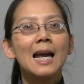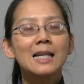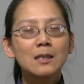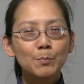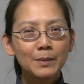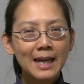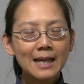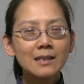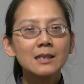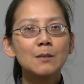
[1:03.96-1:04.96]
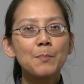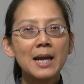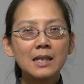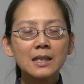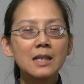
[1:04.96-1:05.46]
explains
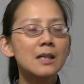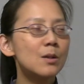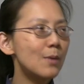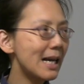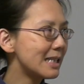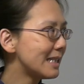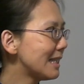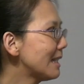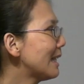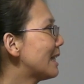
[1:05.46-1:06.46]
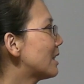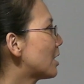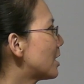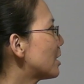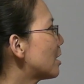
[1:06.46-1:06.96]
dependent arising in terms